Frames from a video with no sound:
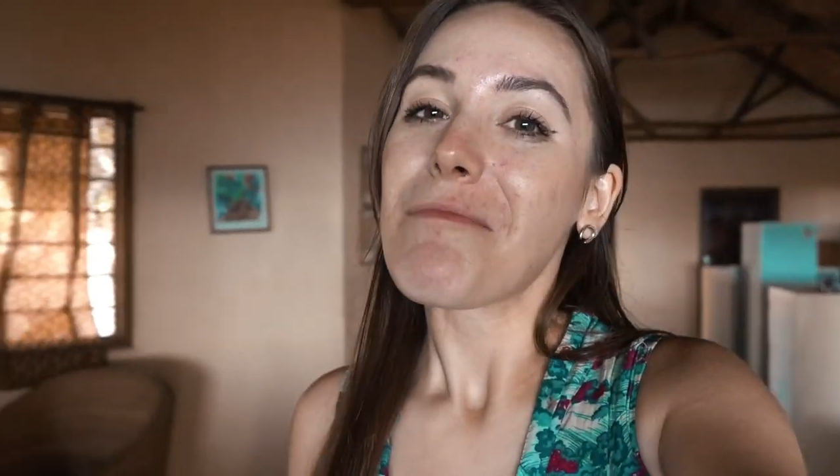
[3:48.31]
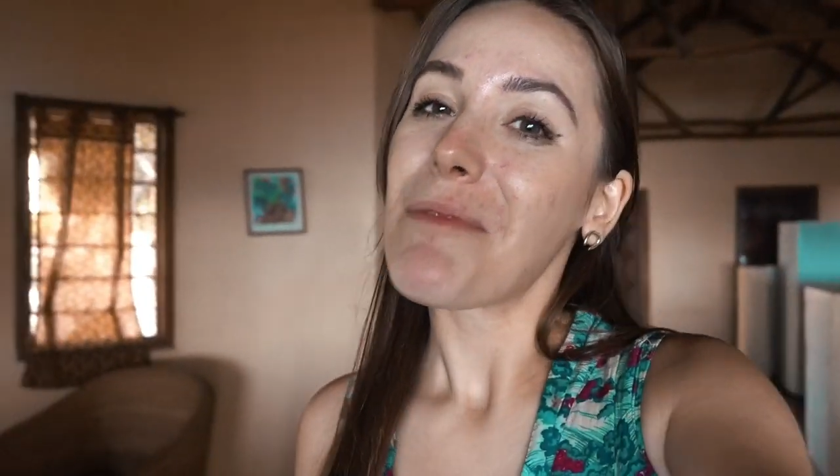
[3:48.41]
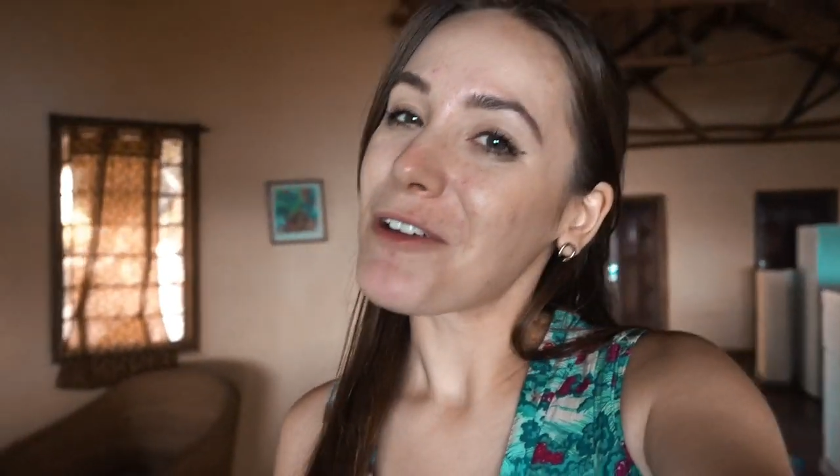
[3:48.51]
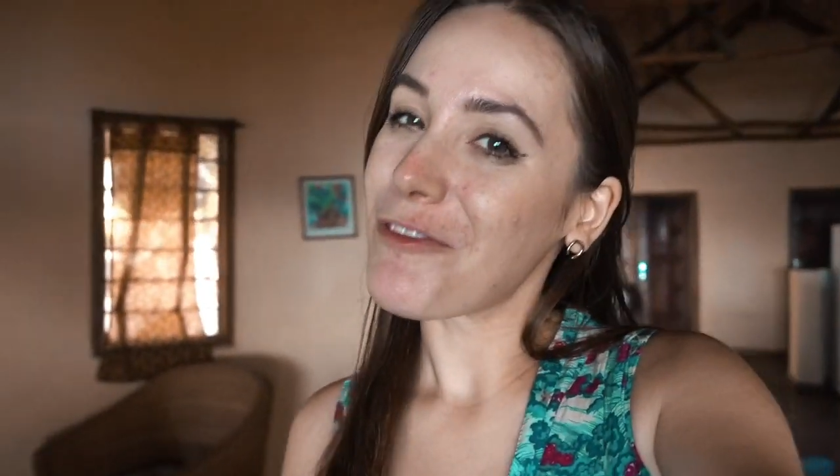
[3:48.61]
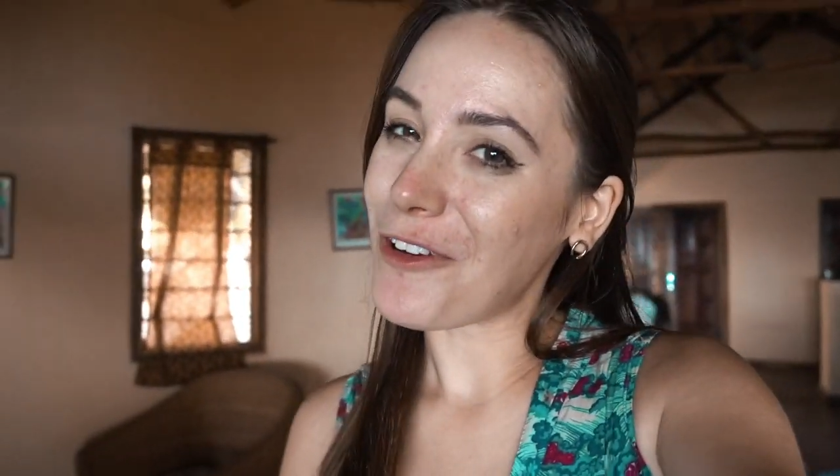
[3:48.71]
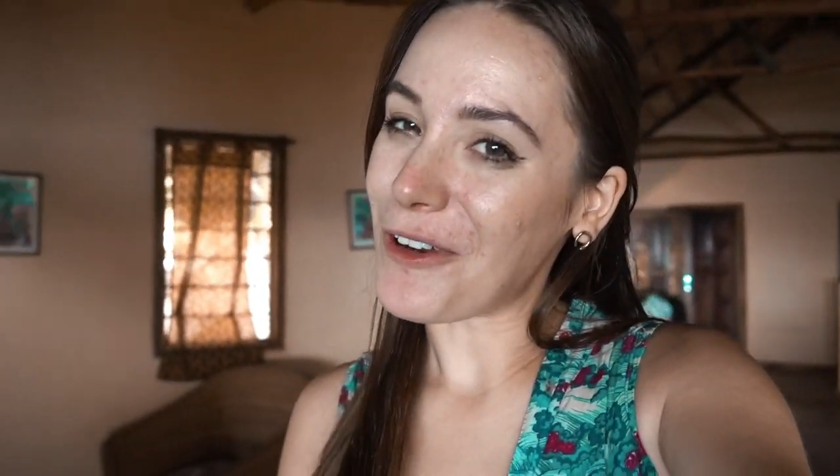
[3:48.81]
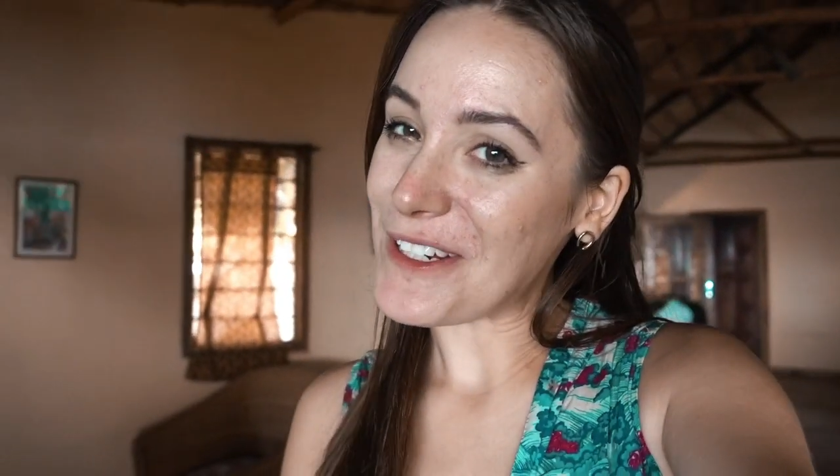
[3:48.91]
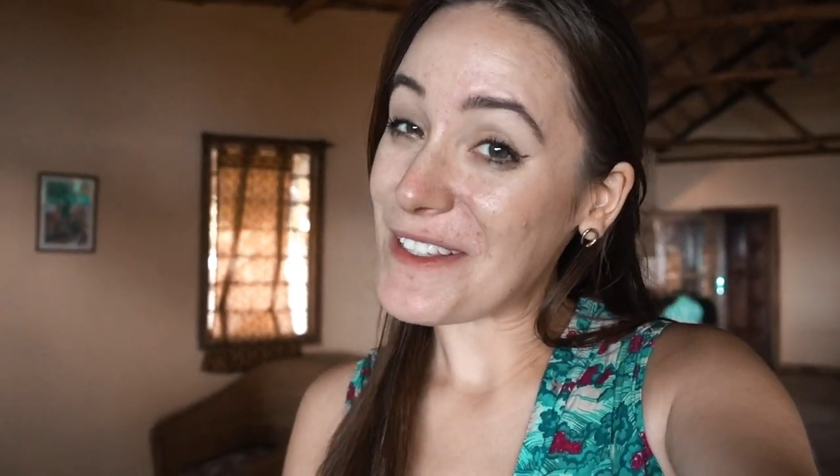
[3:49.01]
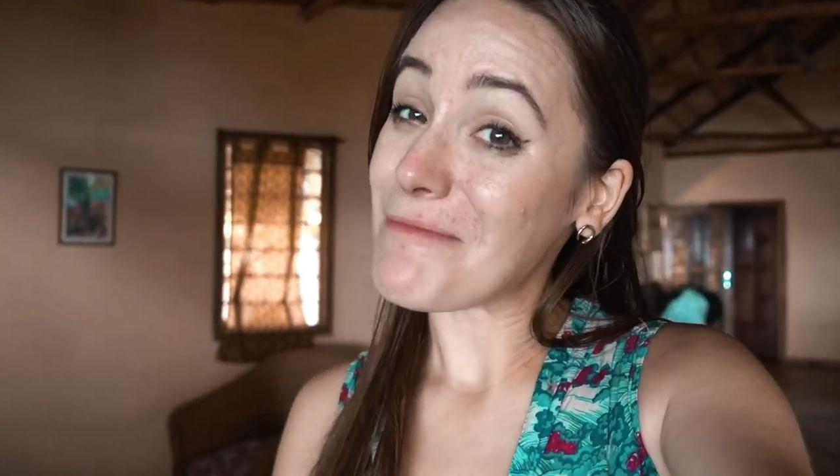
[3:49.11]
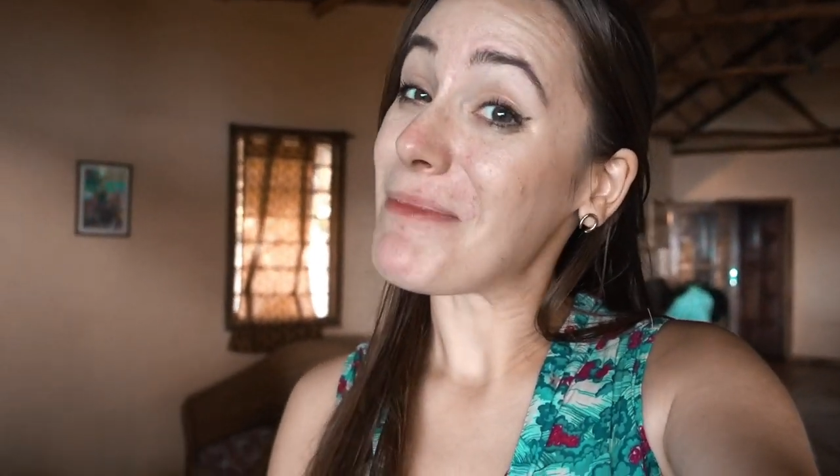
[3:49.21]
but of
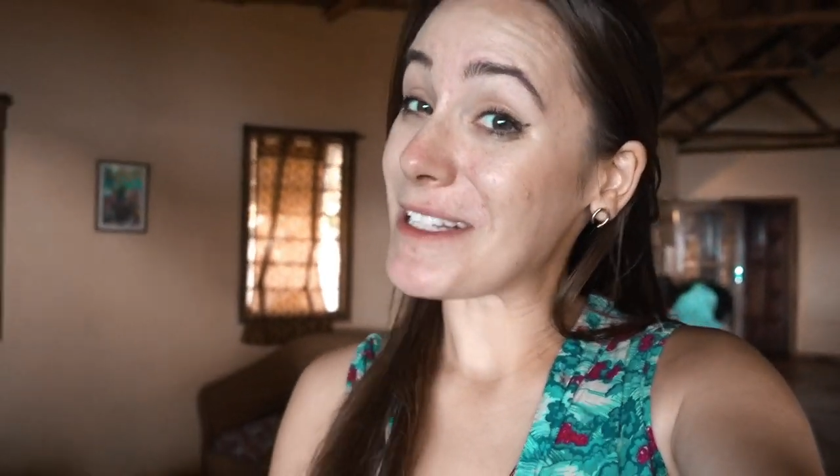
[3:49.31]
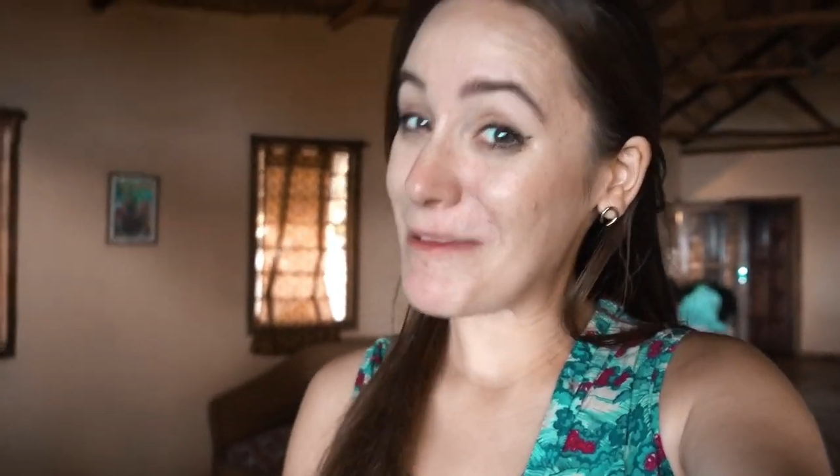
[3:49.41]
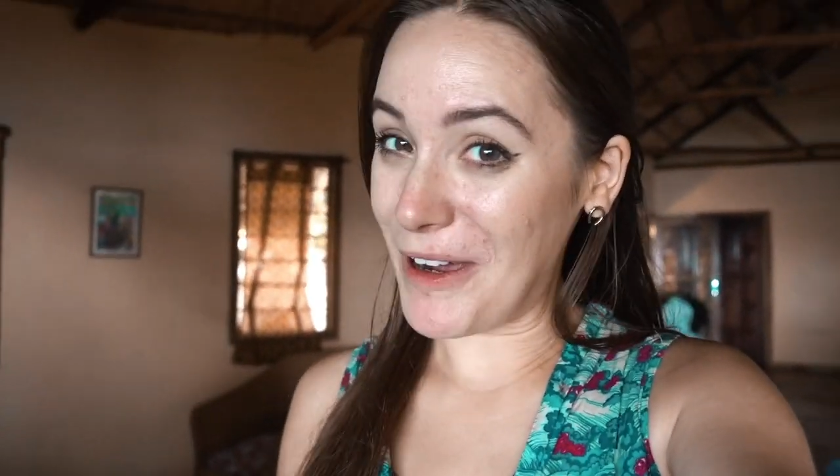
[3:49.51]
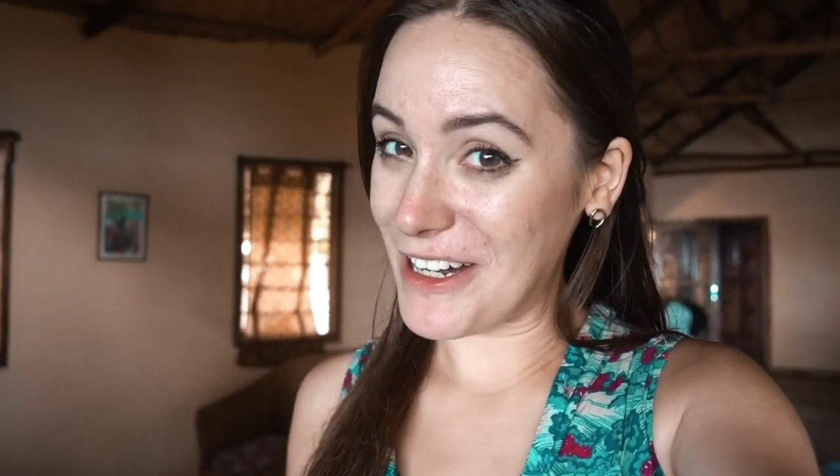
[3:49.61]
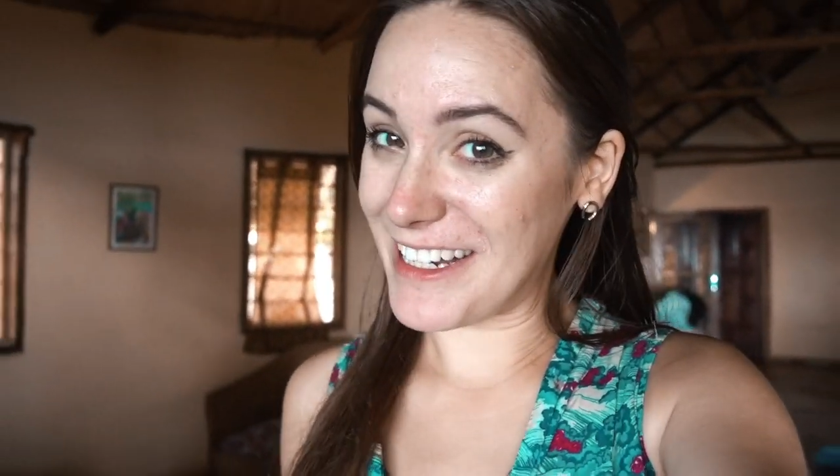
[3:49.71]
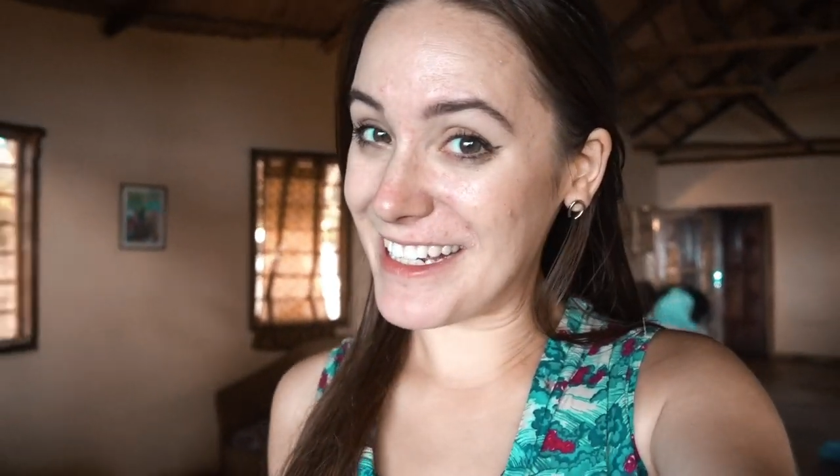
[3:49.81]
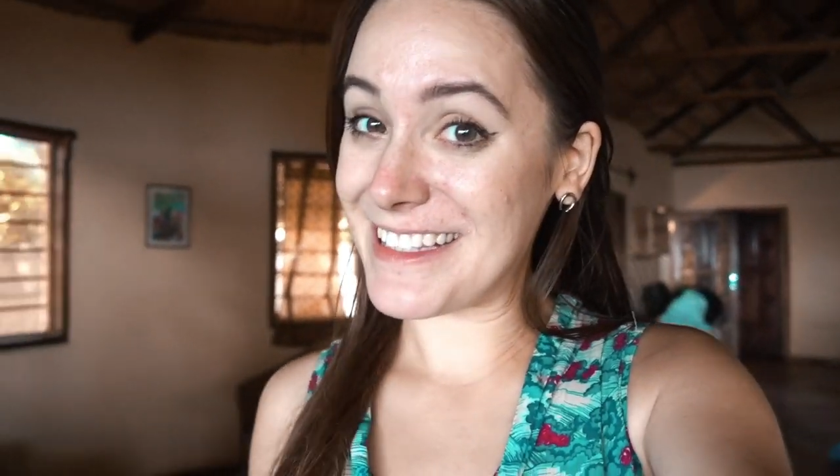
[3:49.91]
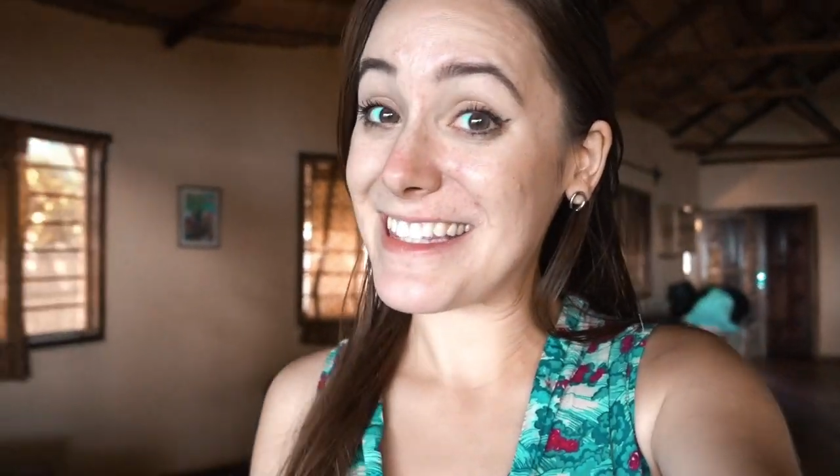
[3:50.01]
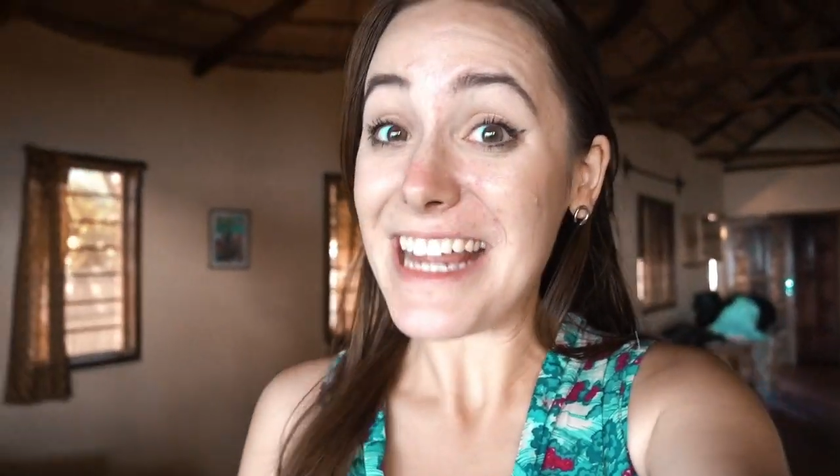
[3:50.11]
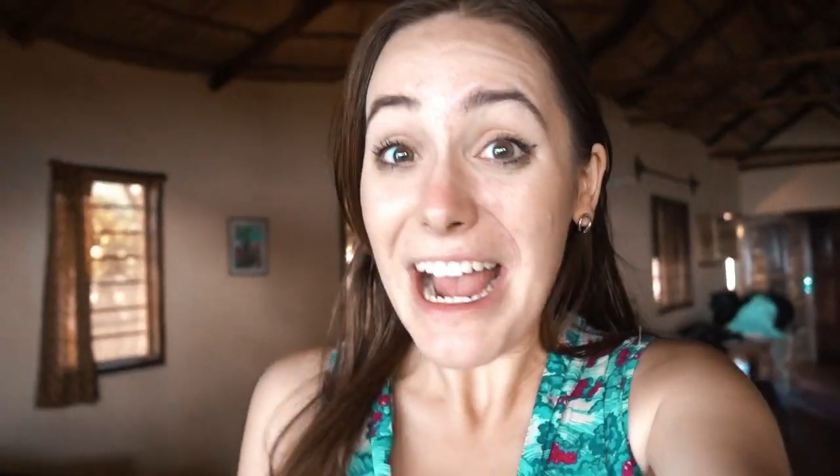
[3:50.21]
course the best part
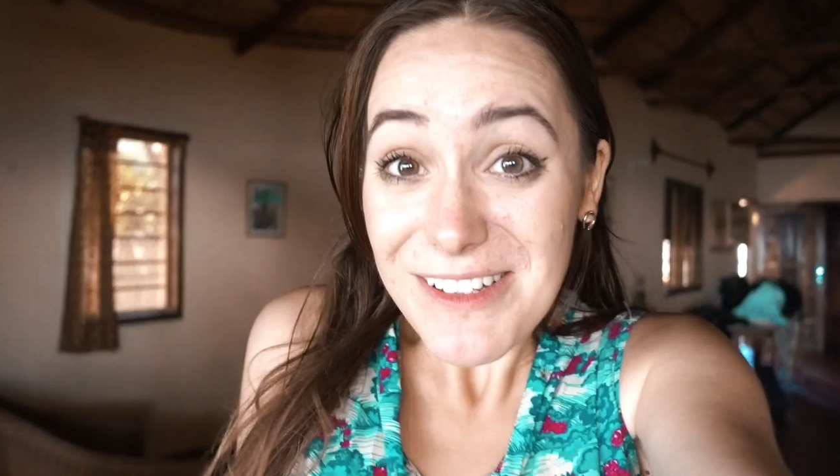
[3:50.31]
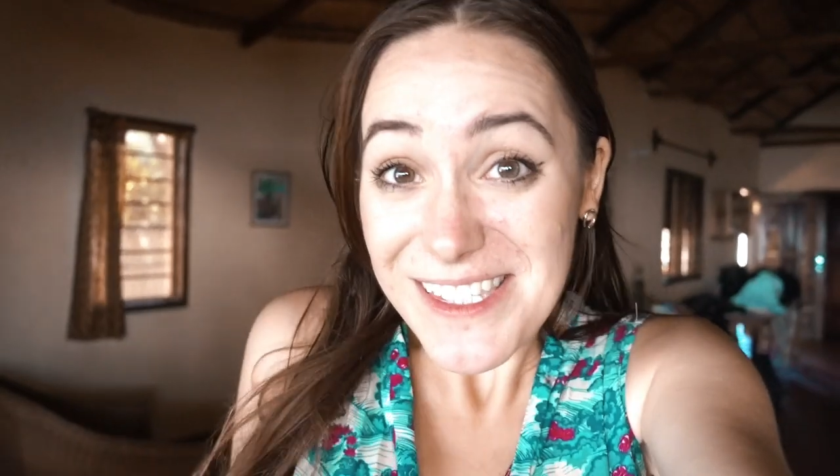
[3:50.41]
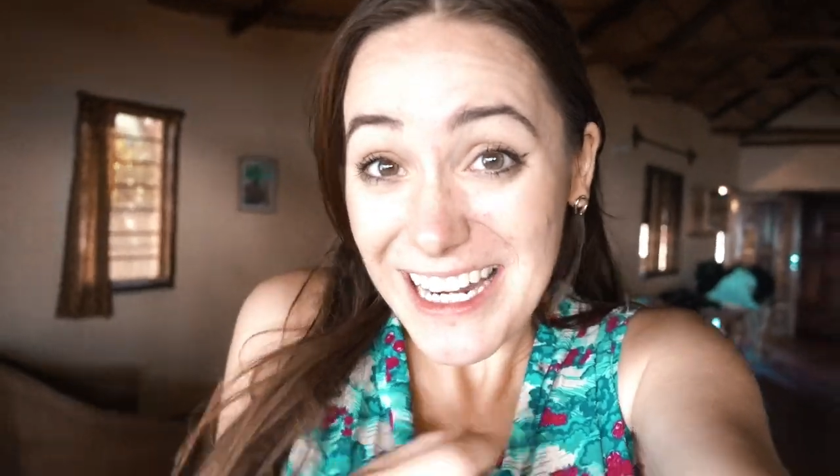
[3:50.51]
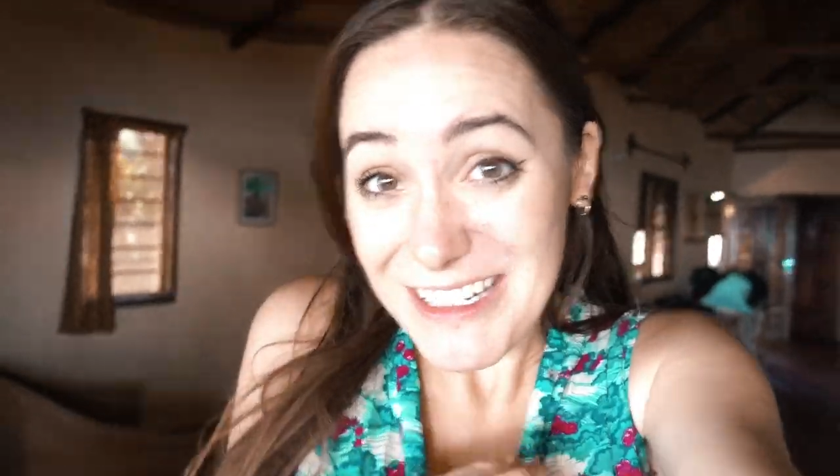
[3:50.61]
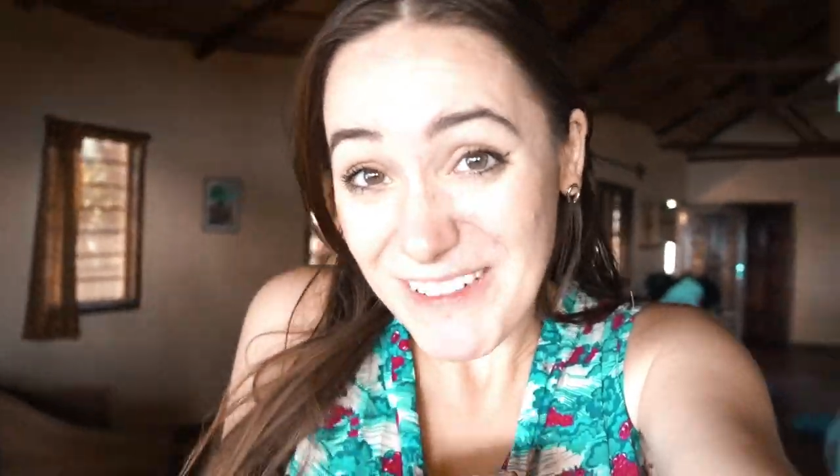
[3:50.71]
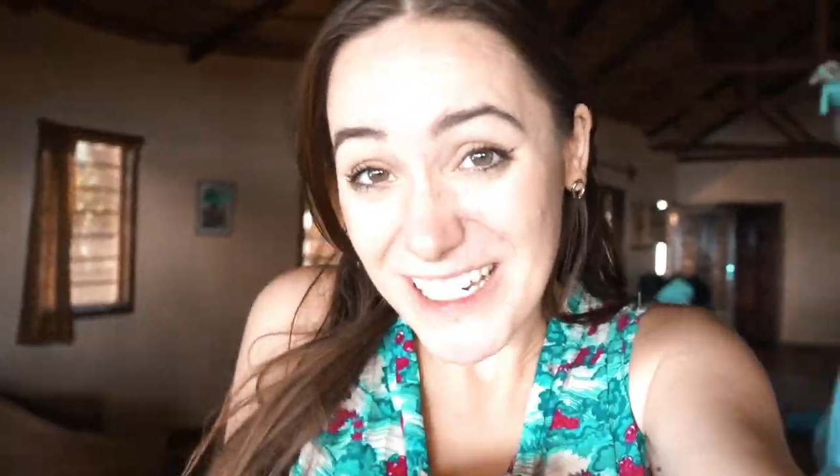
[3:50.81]
is the outside